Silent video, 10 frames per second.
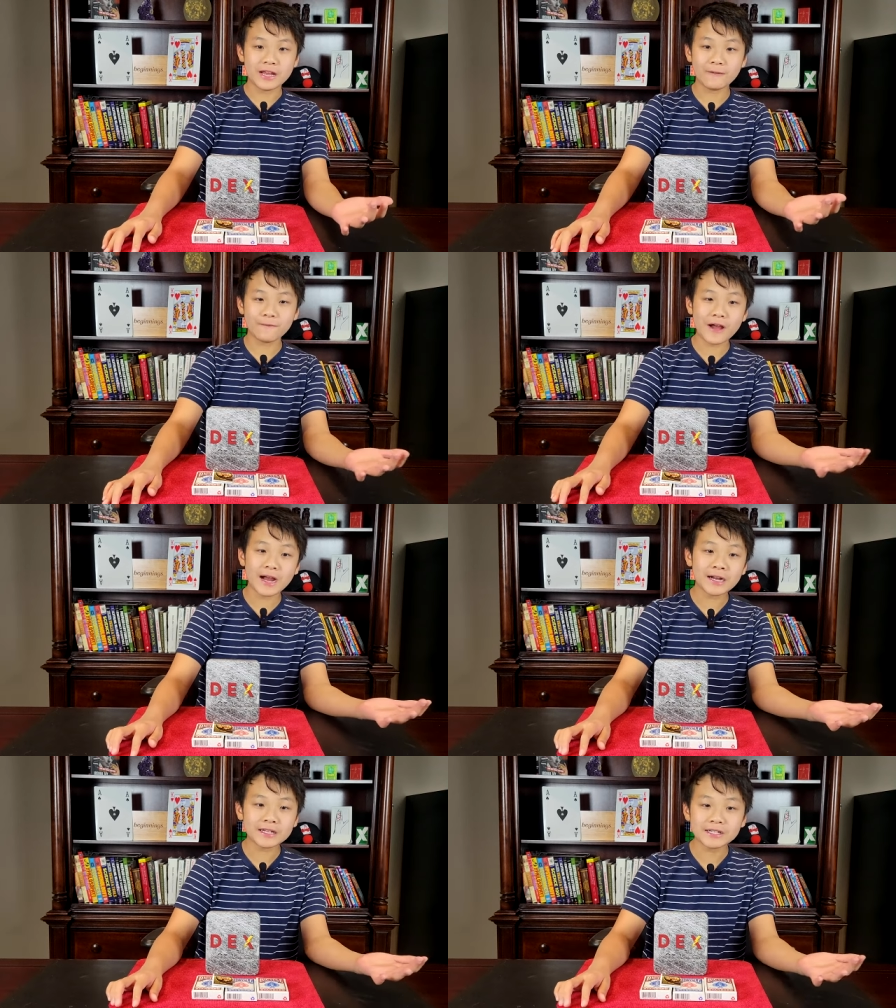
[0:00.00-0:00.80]
In
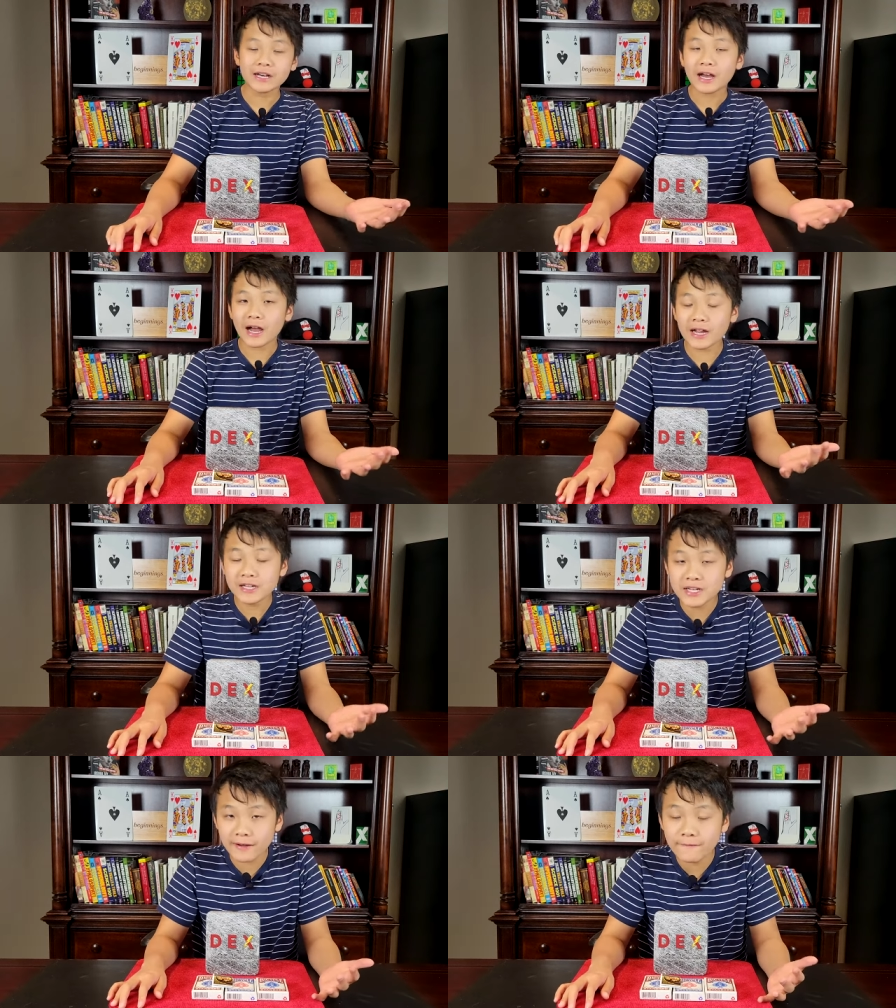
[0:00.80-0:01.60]
fact, I
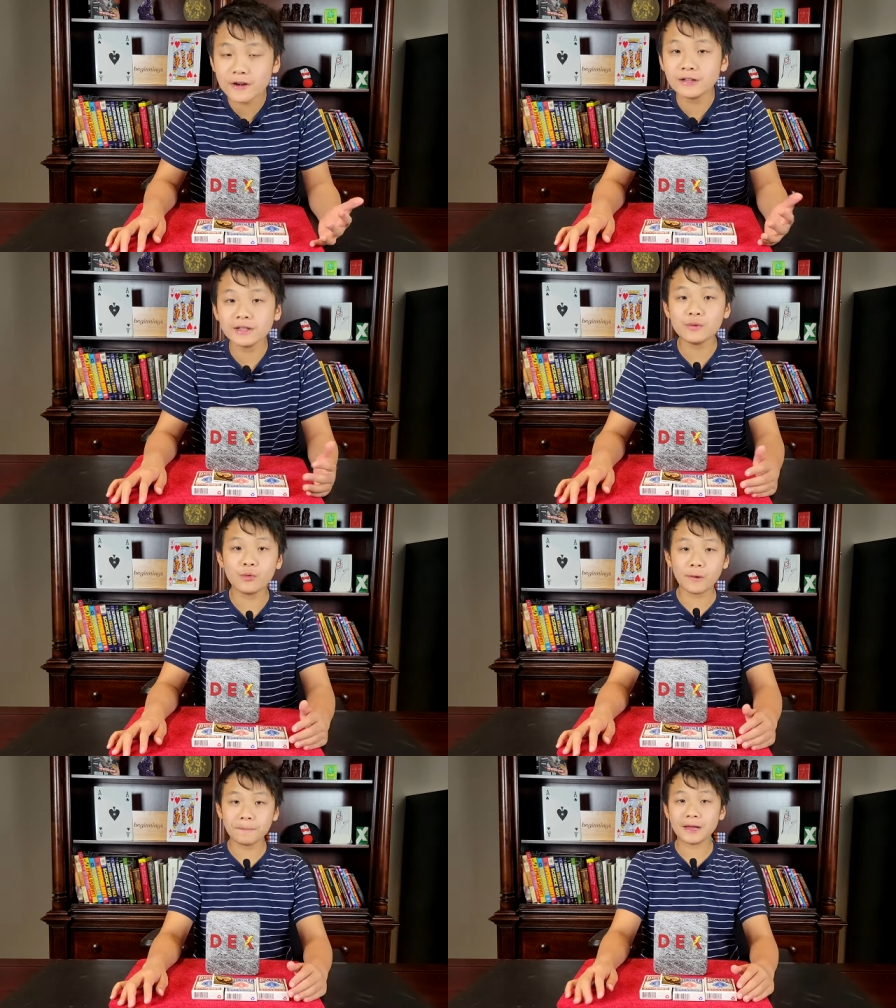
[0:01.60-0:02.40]
definitely
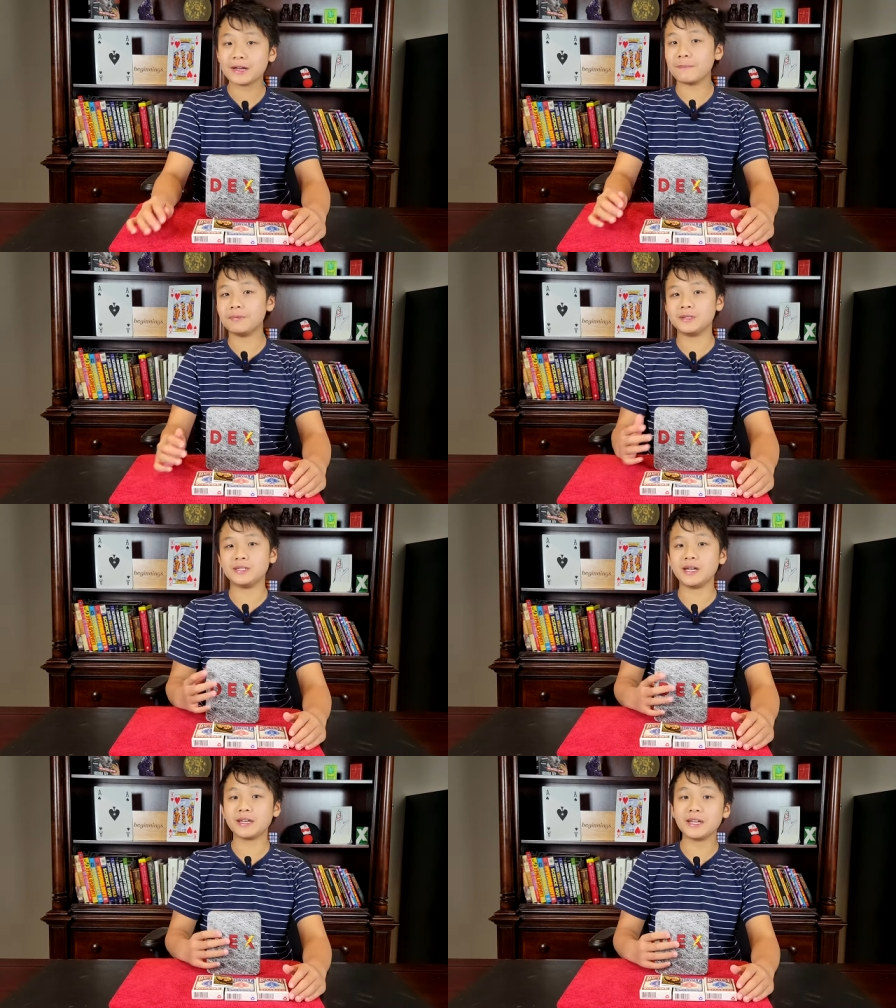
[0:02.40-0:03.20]
will pick up a
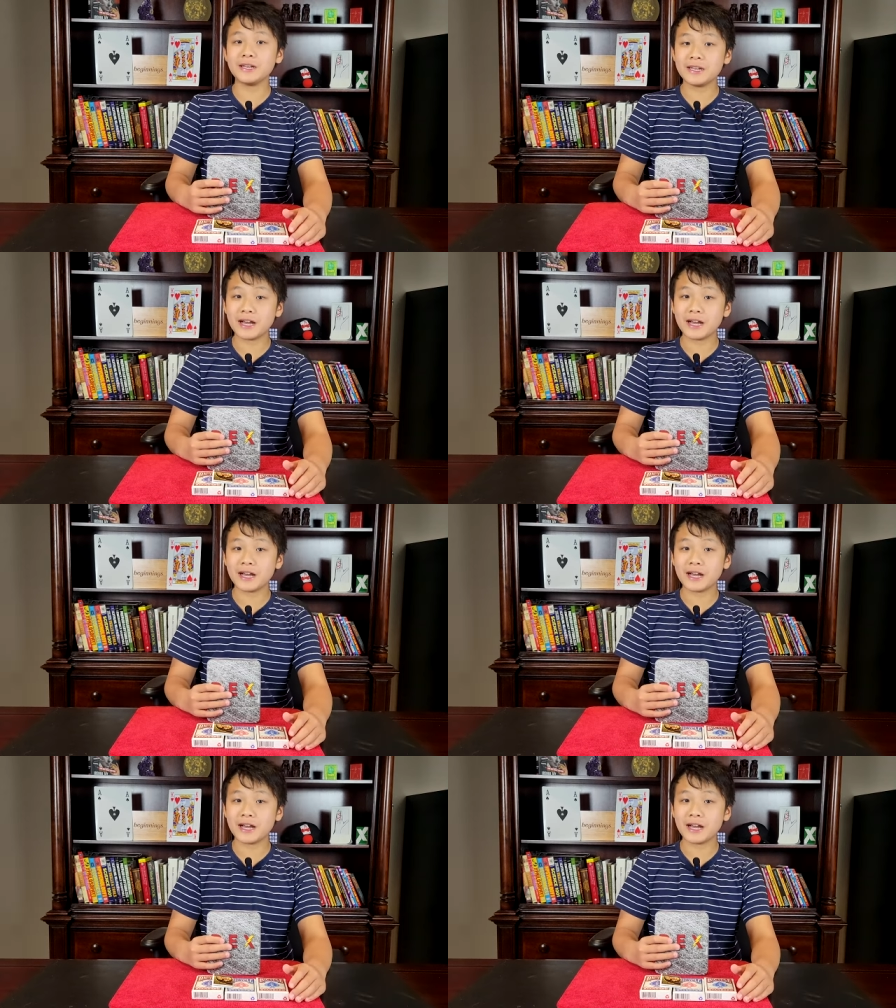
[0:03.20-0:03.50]
second